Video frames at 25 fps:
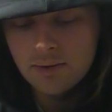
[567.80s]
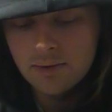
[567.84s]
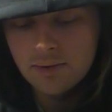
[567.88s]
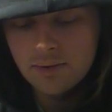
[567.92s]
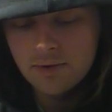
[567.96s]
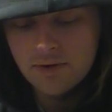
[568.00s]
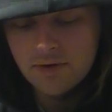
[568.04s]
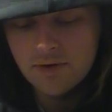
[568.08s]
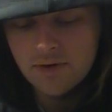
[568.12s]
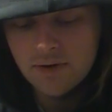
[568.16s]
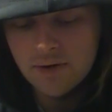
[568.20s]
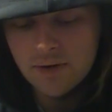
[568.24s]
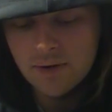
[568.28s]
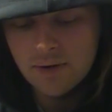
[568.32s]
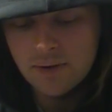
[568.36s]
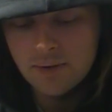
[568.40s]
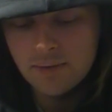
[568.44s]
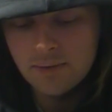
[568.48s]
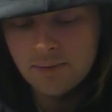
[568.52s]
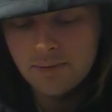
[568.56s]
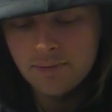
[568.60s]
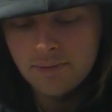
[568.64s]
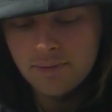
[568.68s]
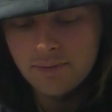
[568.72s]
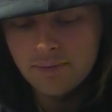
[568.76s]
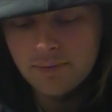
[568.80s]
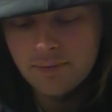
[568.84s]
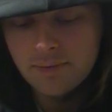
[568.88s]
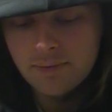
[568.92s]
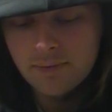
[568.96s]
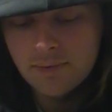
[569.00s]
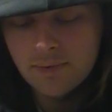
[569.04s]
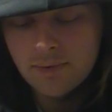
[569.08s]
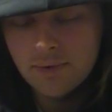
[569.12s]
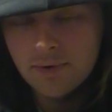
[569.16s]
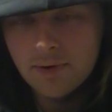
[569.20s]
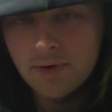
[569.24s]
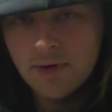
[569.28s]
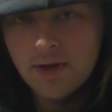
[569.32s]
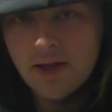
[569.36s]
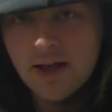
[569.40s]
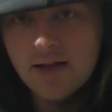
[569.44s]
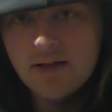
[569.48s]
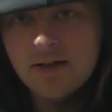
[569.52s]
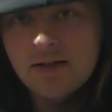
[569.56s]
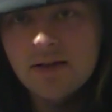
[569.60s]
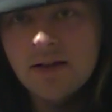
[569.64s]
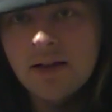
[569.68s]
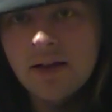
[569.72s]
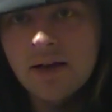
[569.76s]
So,
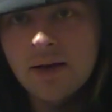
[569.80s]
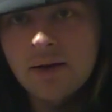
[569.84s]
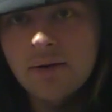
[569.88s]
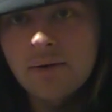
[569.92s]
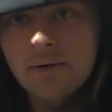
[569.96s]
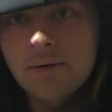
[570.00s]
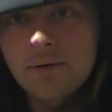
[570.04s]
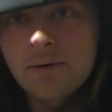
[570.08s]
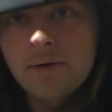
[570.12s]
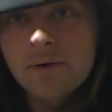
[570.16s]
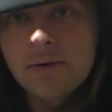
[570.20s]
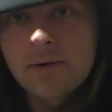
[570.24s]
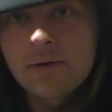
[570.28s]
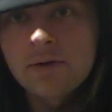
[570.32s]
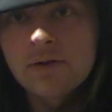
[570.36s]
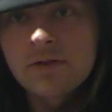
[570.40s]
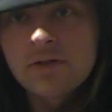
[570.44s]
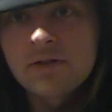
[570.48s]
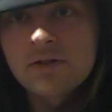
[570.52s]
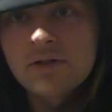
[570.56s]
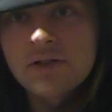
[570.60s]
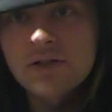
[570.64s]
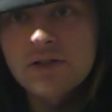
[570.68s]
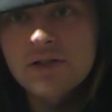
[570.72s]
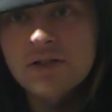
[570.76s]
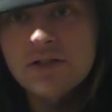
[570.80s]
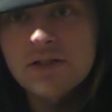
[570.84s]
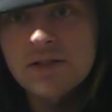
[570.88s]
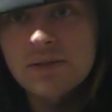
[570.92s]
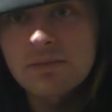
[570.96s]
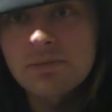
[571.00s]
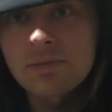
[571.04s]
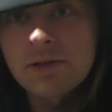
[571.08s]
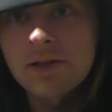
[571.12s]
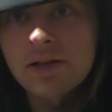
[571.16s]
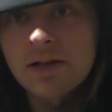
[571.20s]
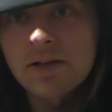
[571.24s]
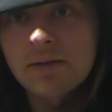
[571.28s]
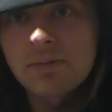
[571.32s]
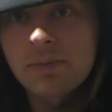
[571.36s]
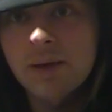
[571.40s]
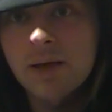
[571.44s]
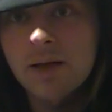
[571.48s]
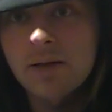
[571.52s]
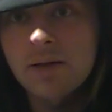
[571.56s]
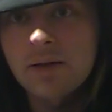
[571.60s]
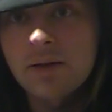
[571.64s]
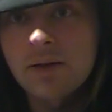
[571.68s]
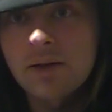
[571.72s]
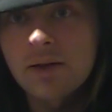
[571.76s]
that's kind of just to be
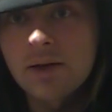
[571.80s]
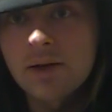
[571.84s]
expected.